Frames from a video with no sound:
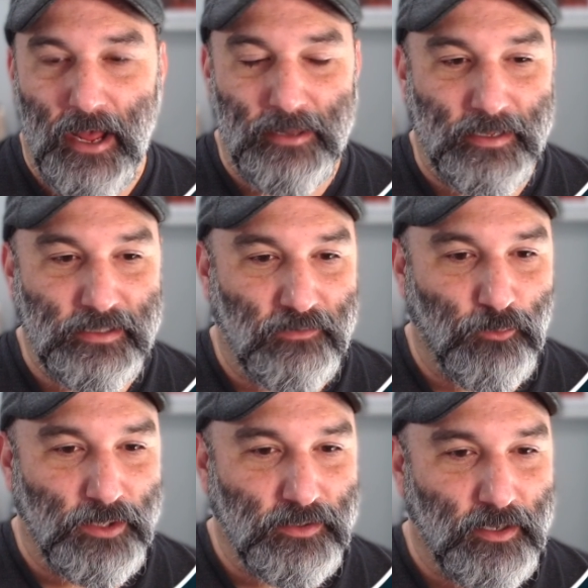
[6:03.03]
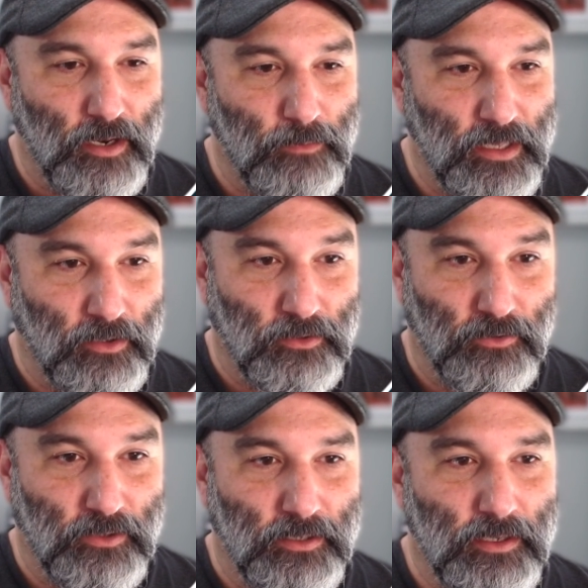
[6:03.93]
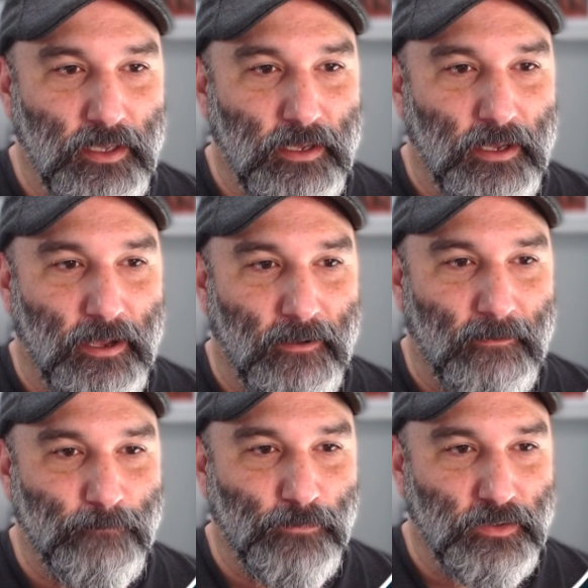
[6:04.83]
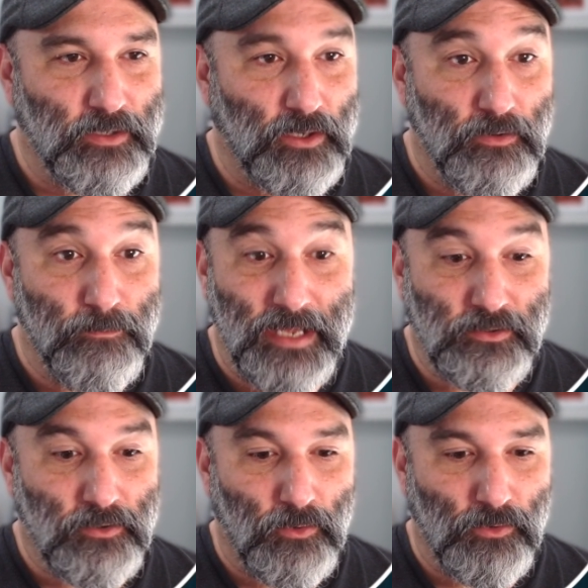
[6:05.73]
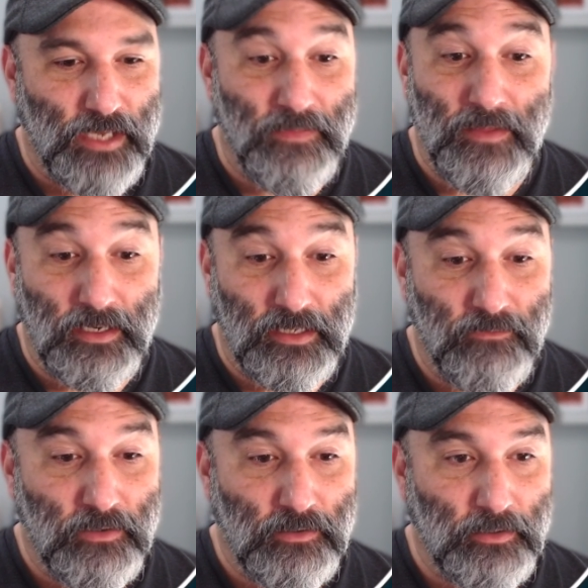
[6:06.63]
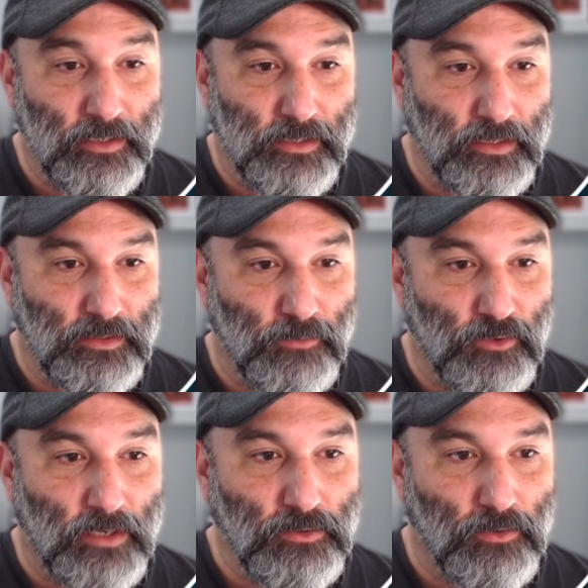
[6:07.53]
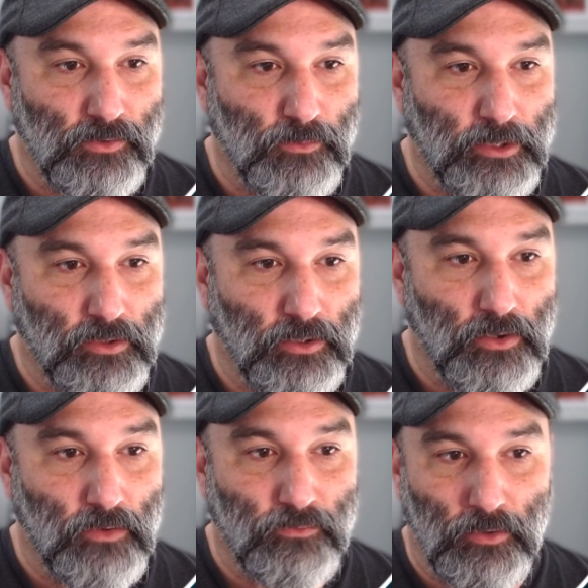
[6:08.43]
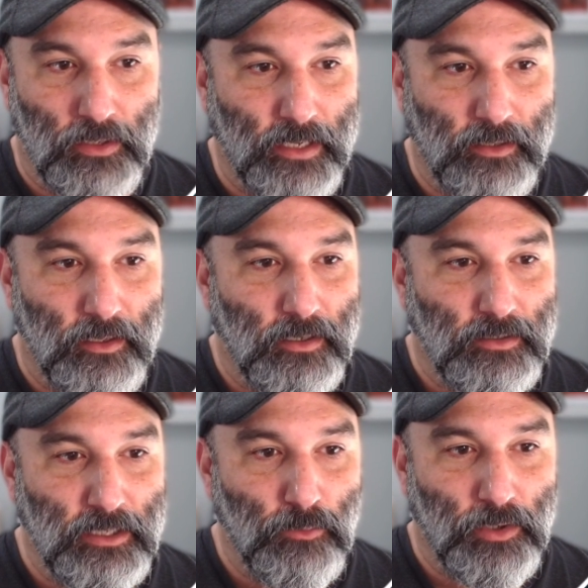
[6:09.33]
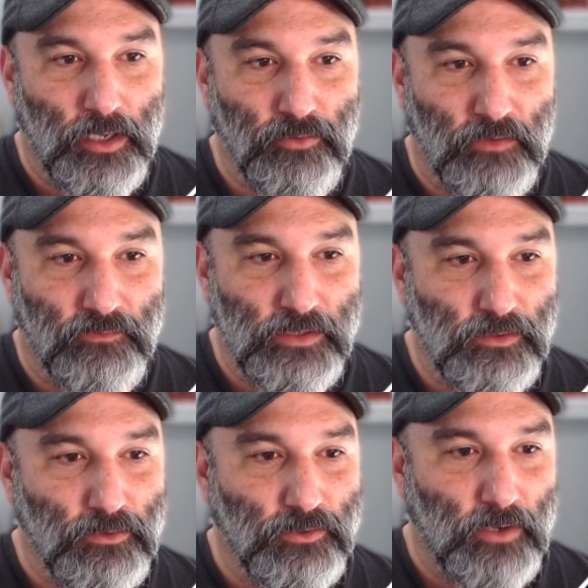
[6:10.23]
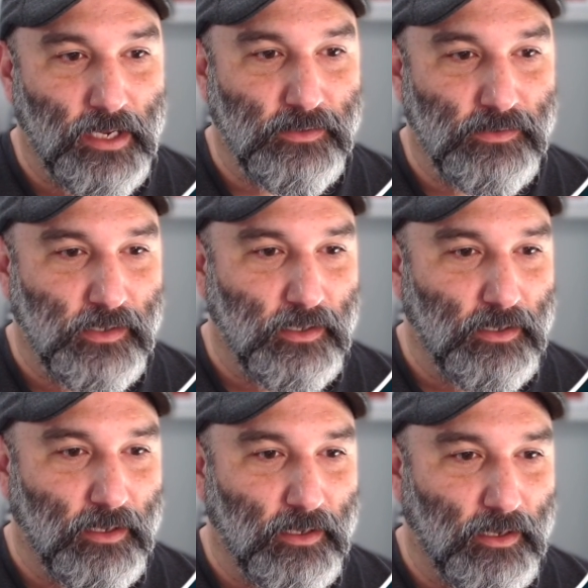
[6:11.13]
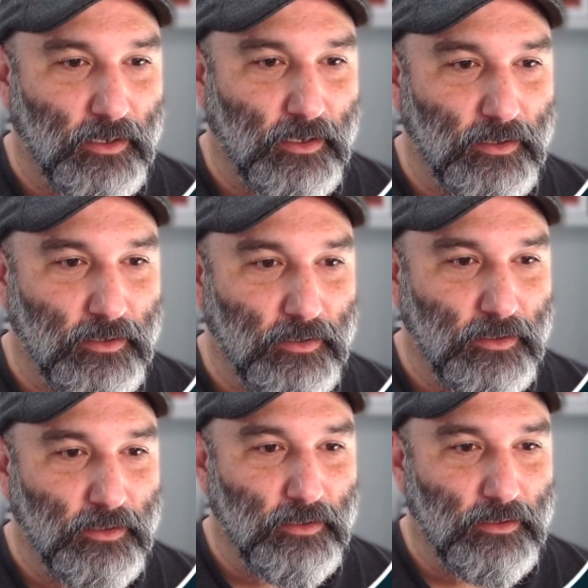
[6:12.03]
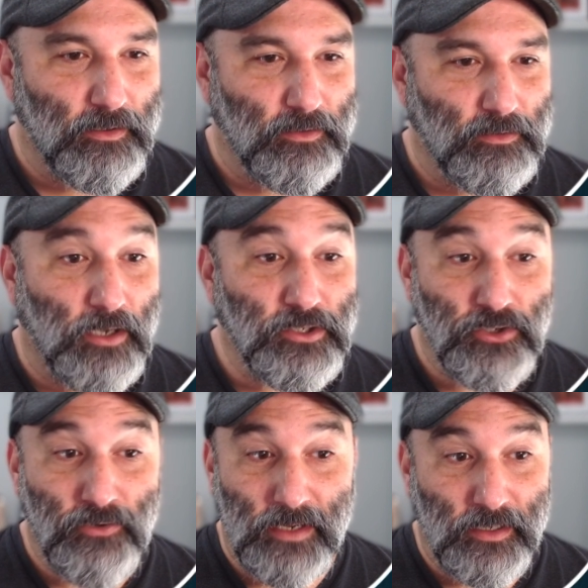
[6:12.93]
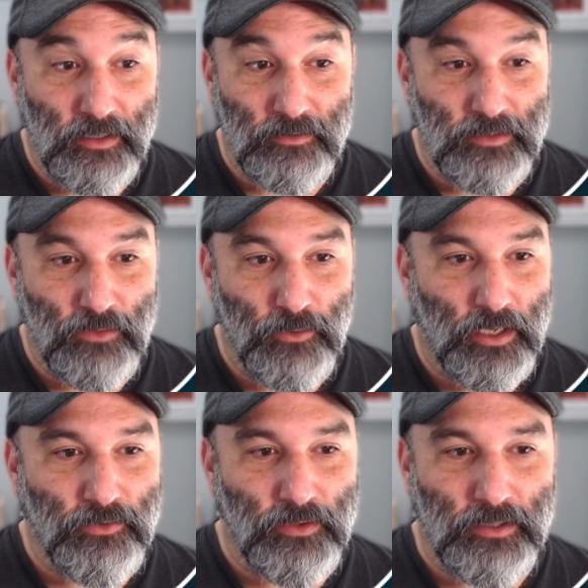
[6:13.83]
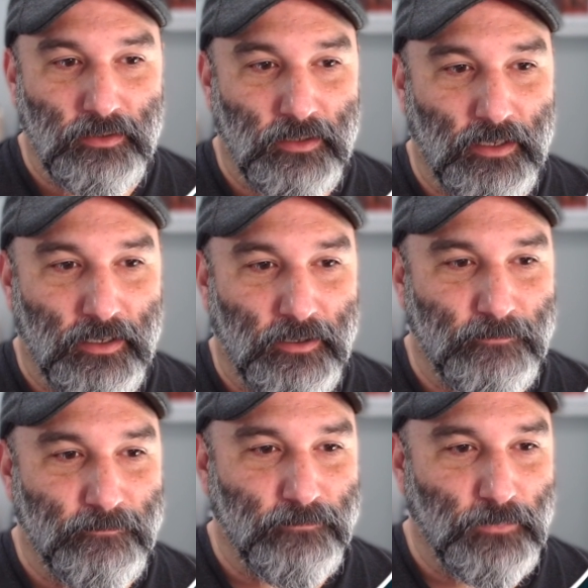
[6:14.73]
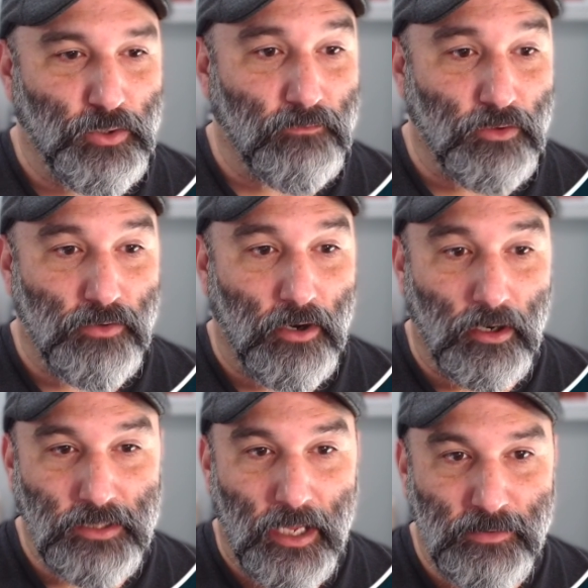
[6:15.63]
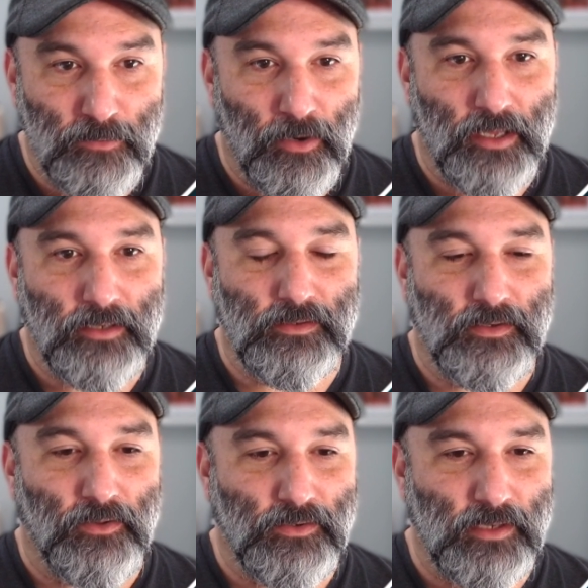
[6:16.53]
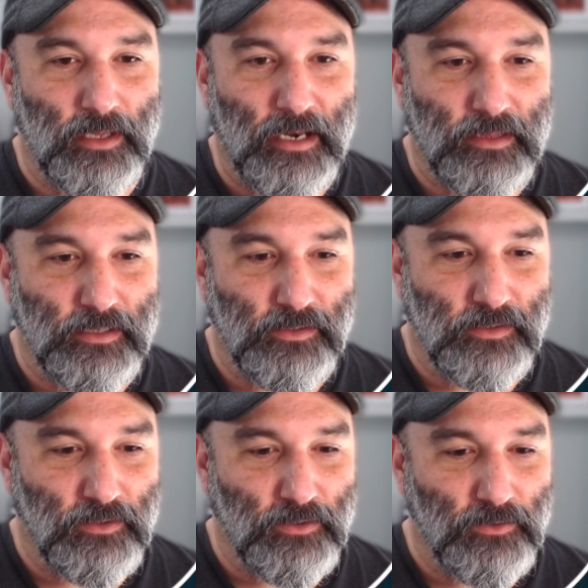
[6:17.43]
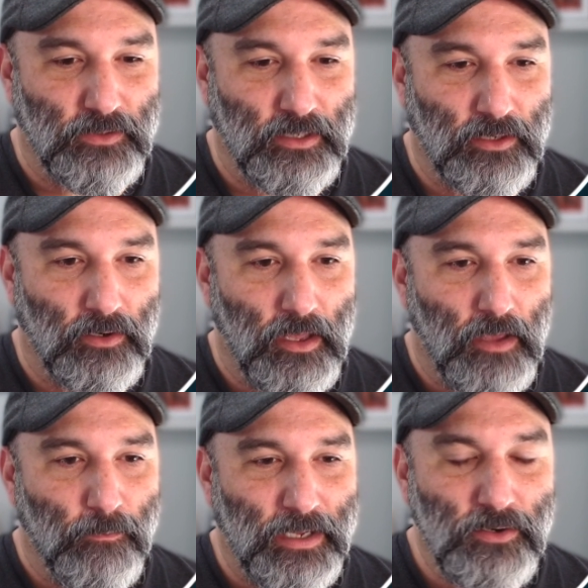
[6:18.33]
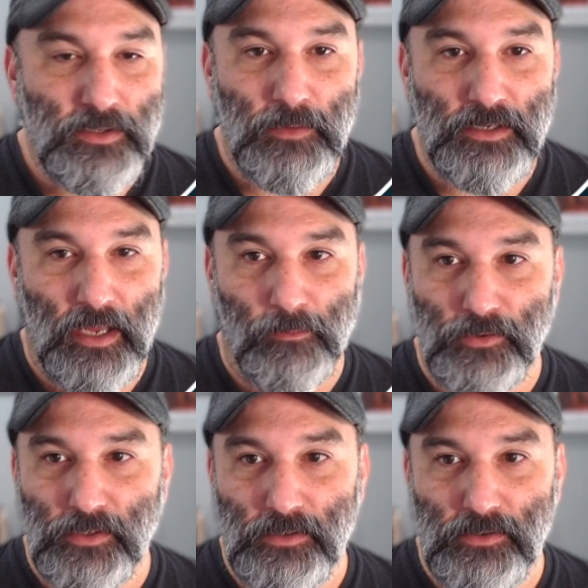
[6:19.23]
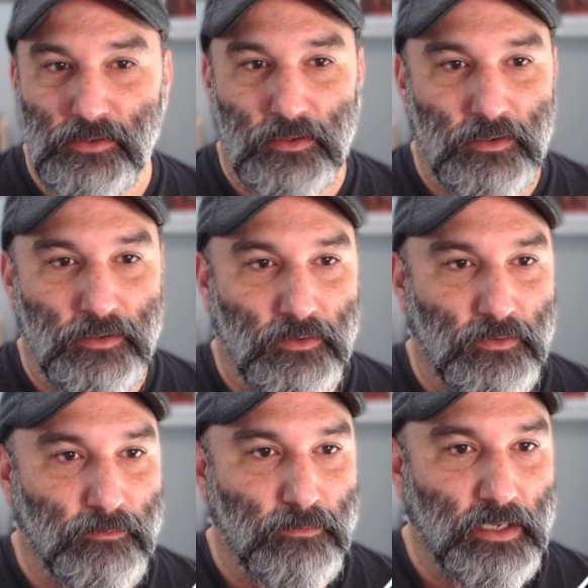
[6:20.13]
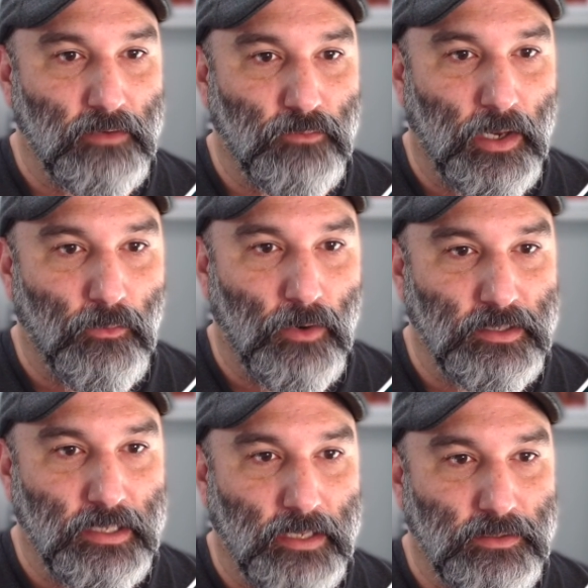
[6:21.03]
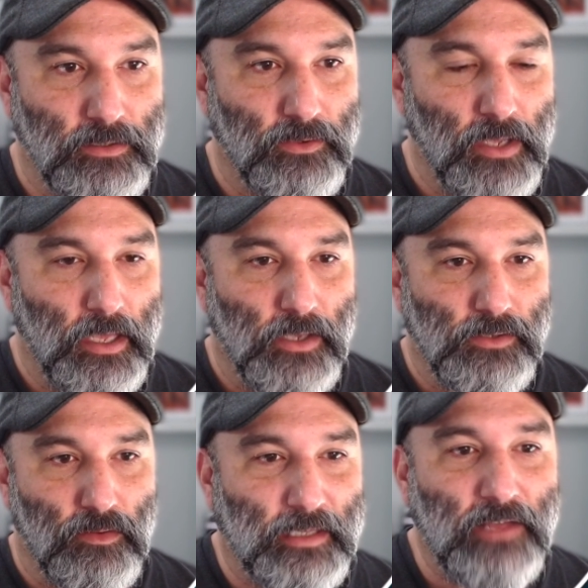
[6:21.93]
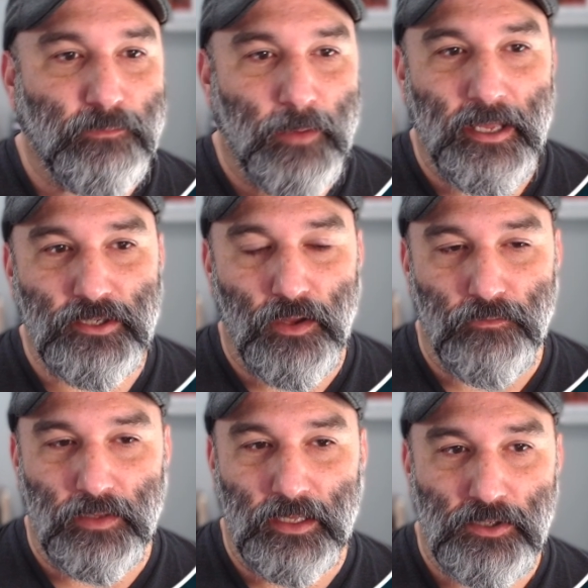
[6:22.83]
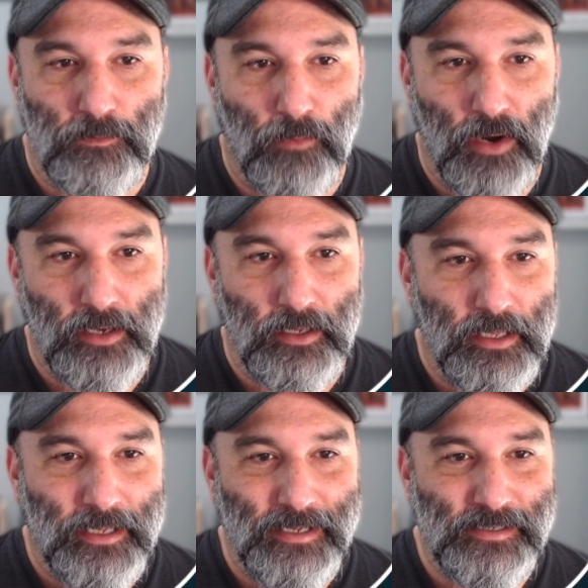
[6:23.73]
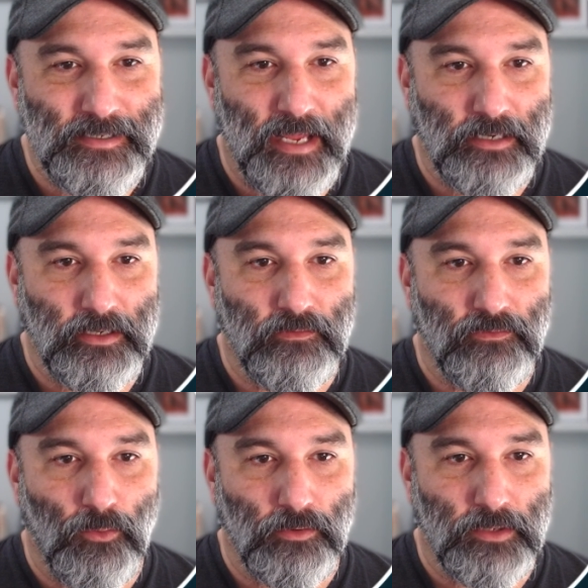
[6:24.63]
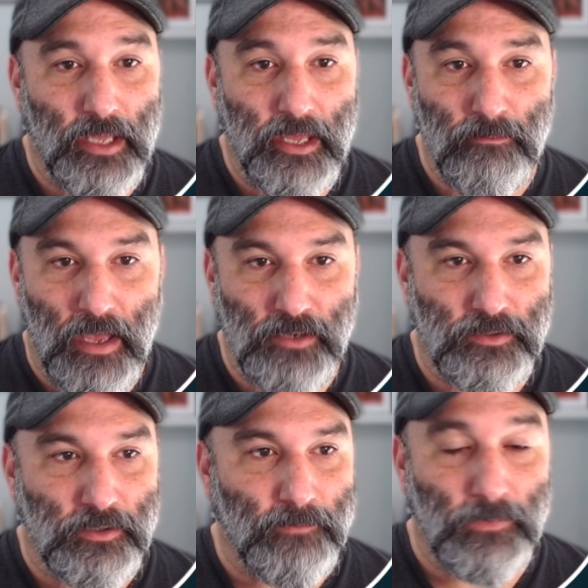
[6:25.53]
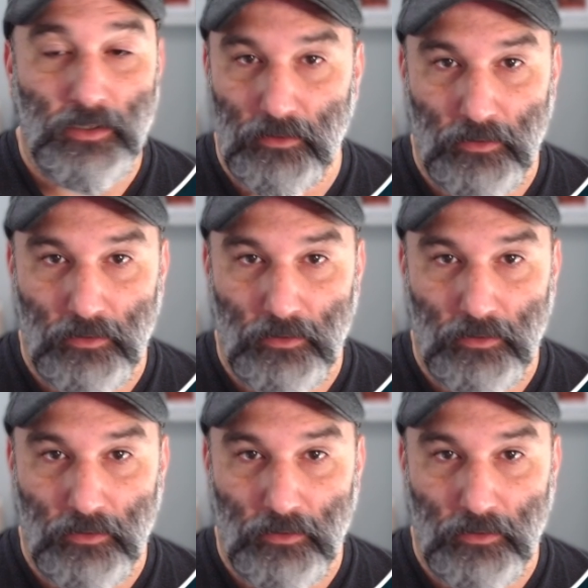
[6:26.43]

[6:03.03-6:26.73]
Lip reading: you the highlights of what's going to be included. The base goals, and then even listing some stretch goals, what you can go for, like D100 physical traits, dungeon dressing, D100, universal archetype spread. So there's a lot of things to do in here. But here's some examples. This is the meat of what I wanted to get to. The left page of each spread is intended for the game master.